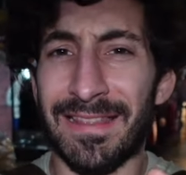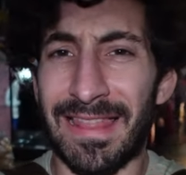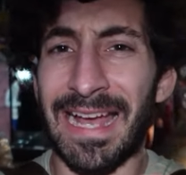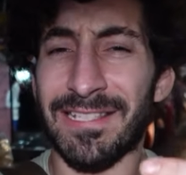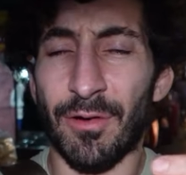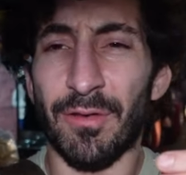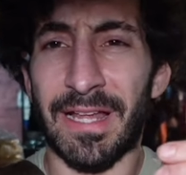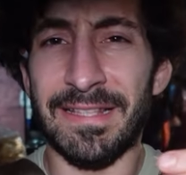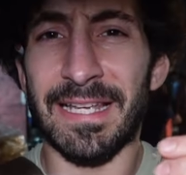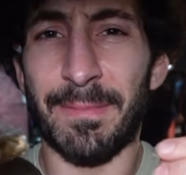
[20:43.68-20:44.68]
That's
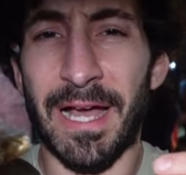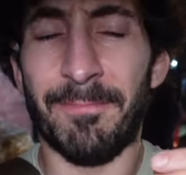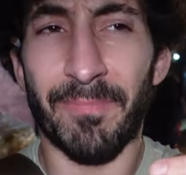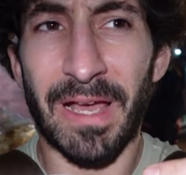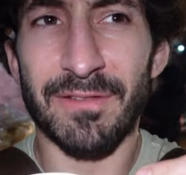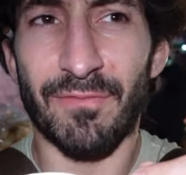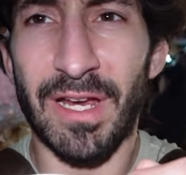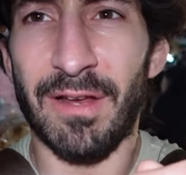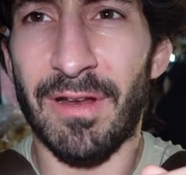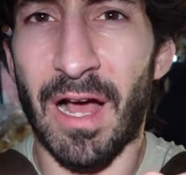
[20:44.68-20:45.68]
authentic, man. That's
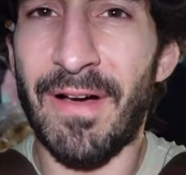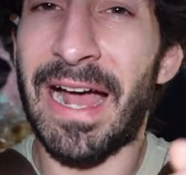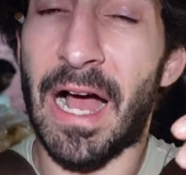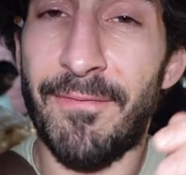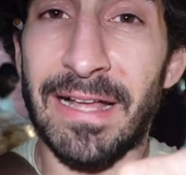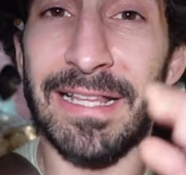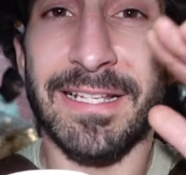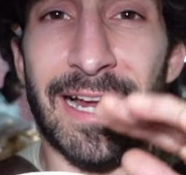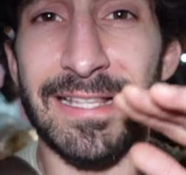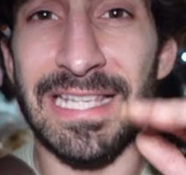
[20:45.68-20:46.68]
really, really, I've had this
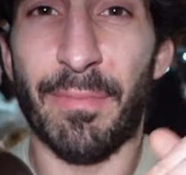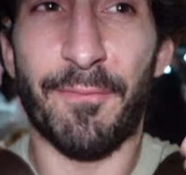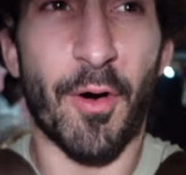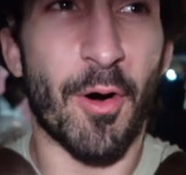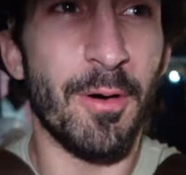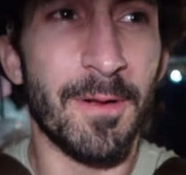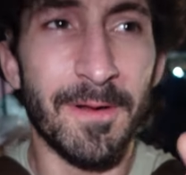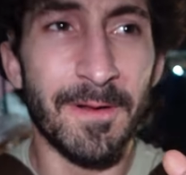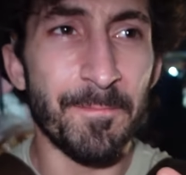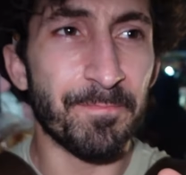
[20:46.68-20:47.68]
kind of tea before,
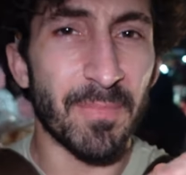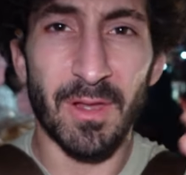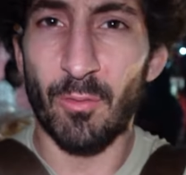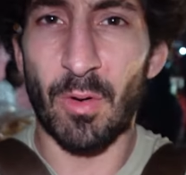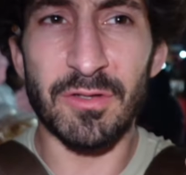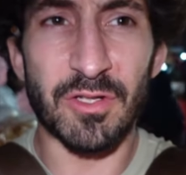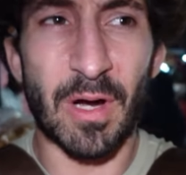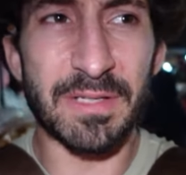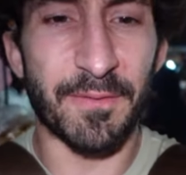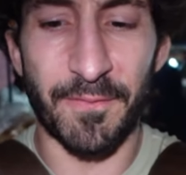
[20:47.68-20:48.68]
once or
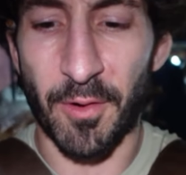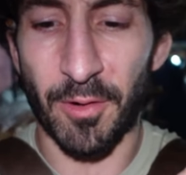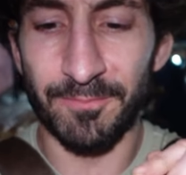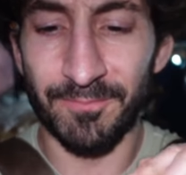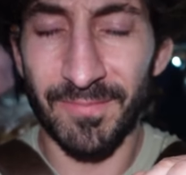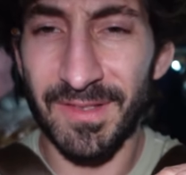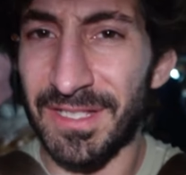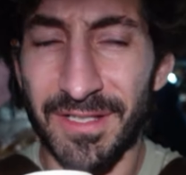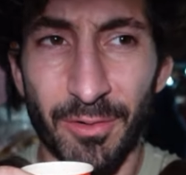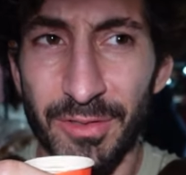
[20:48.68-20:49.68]
twice before.
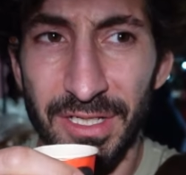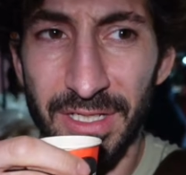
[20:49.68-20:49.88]
It's gorgeous.